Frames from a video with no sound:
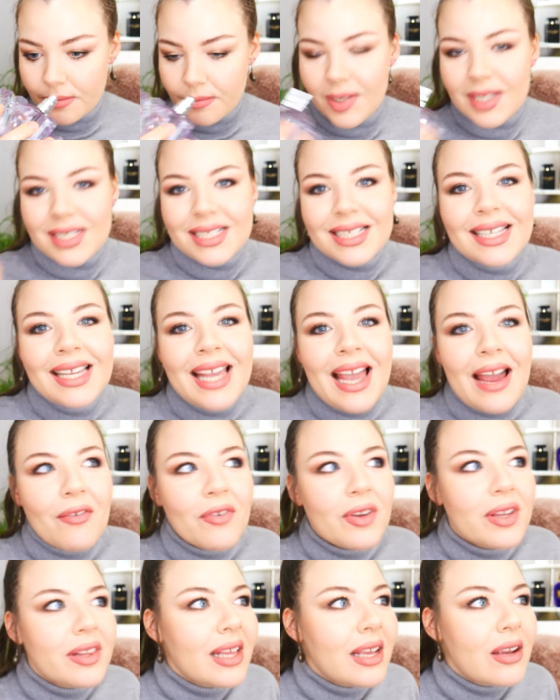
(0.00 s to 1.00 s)
Basically,
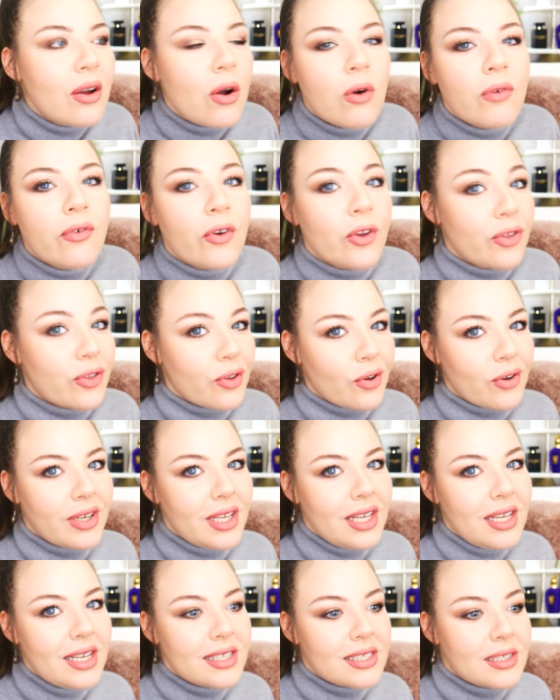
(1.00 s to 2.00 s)
everything over
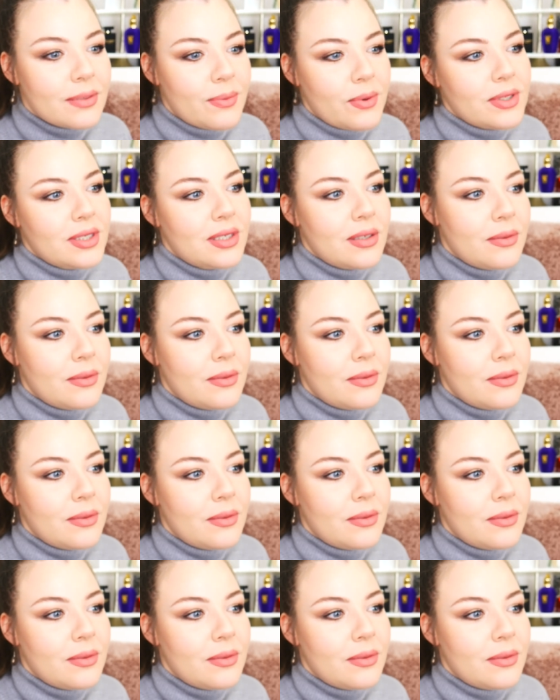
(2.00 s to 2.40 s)
30 is supposed